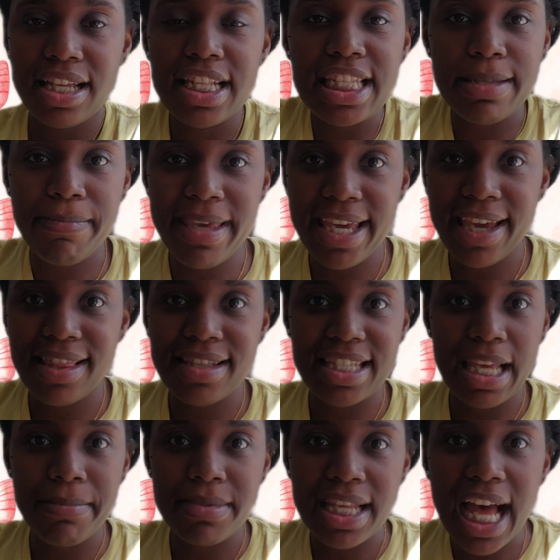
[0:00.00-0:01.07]
and speak at the
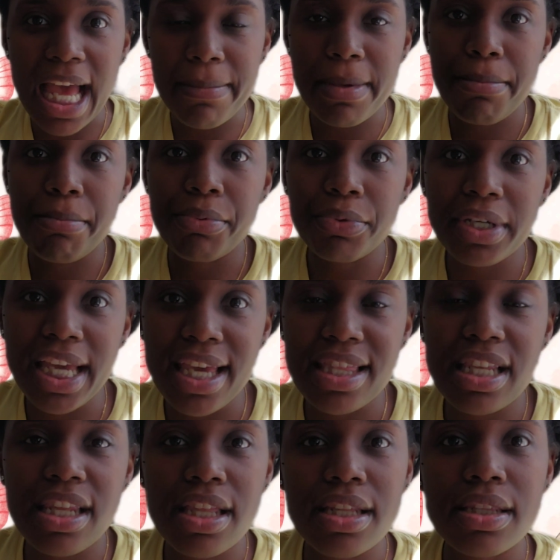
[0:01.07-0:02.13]
same time and breathe,
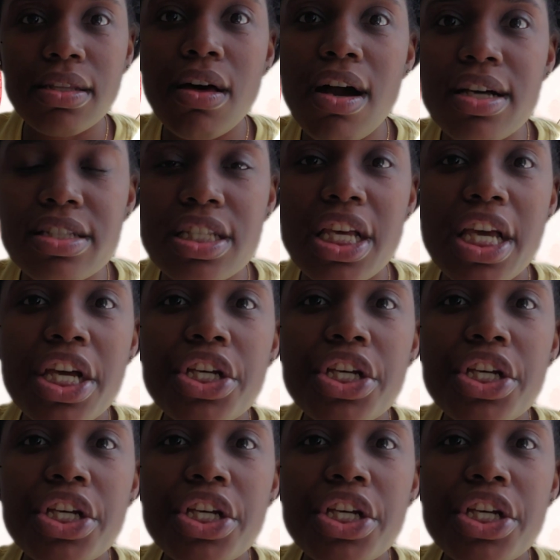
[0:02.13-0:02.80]
and the lungs